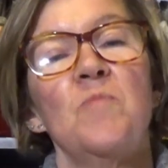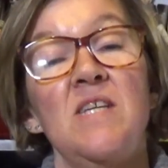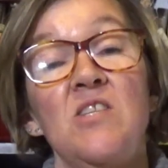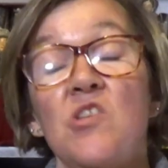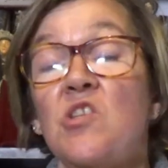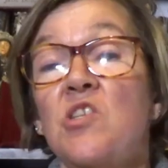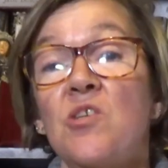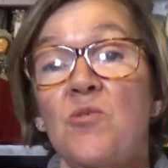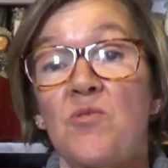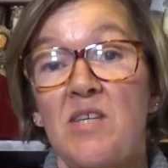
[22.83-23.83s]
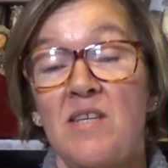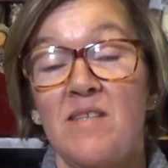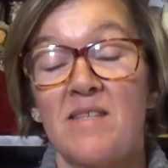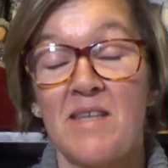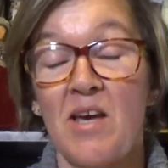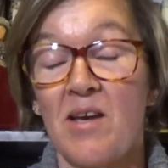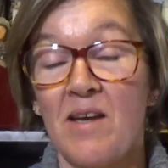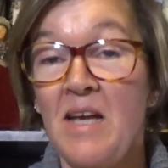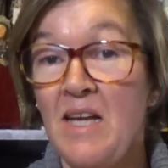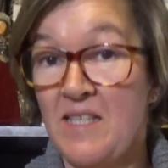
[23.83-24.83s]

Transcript: me to do these uh,